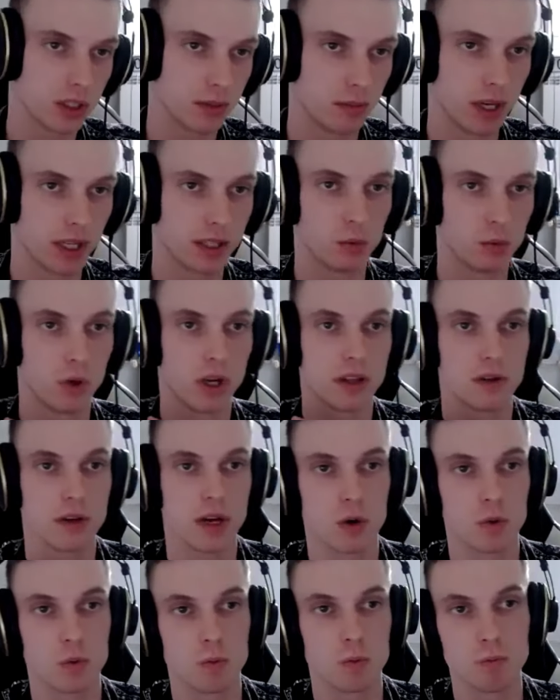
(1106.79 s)
But when you
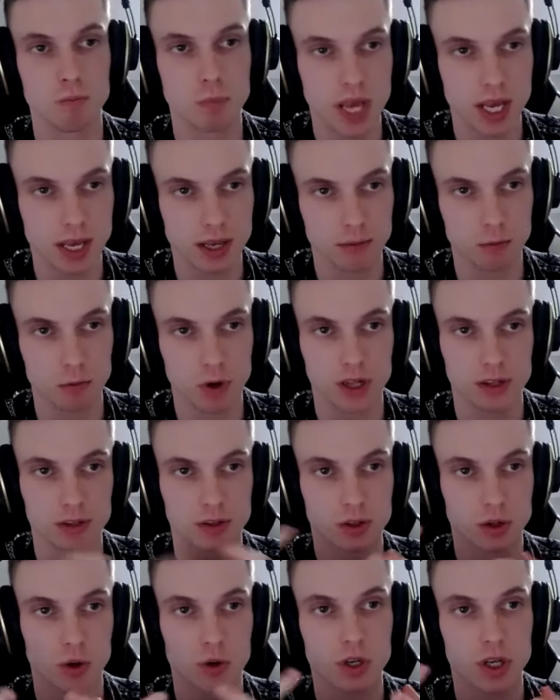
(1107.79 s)
are when
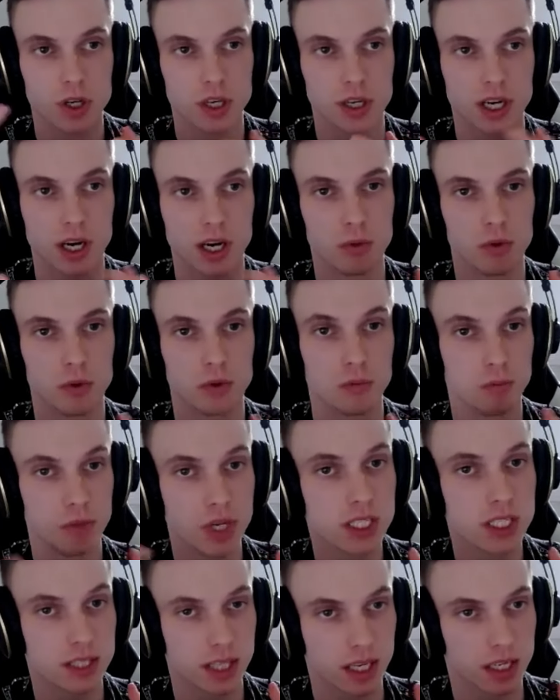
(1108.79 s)
talking about
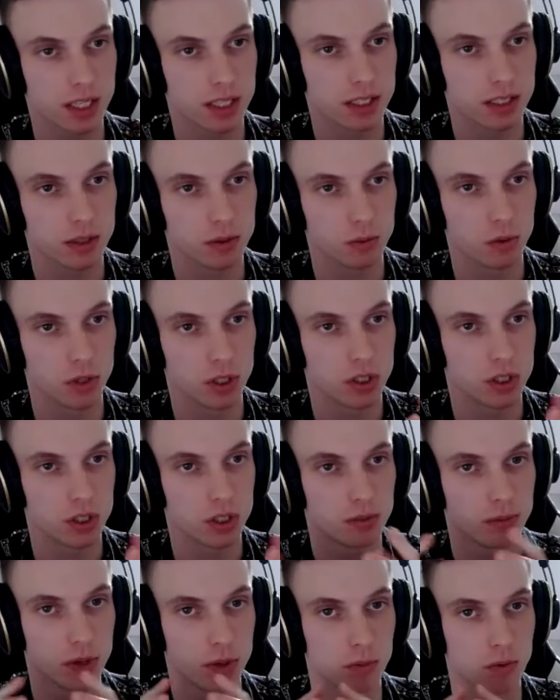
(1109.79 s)
mistakes
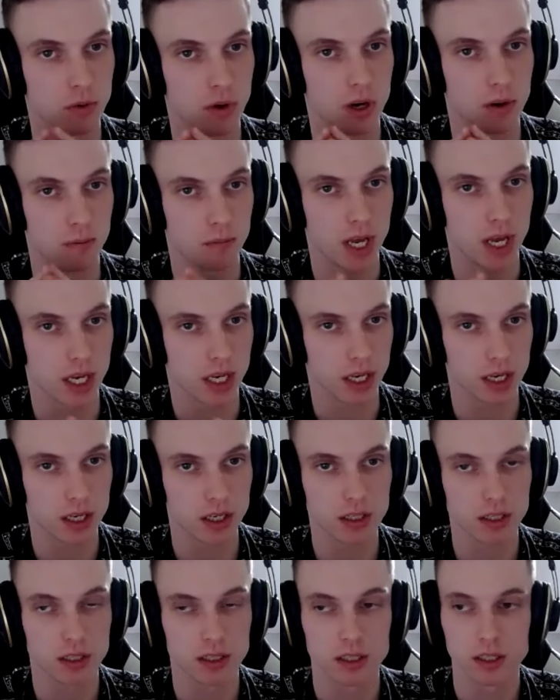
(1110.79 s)
which people are making,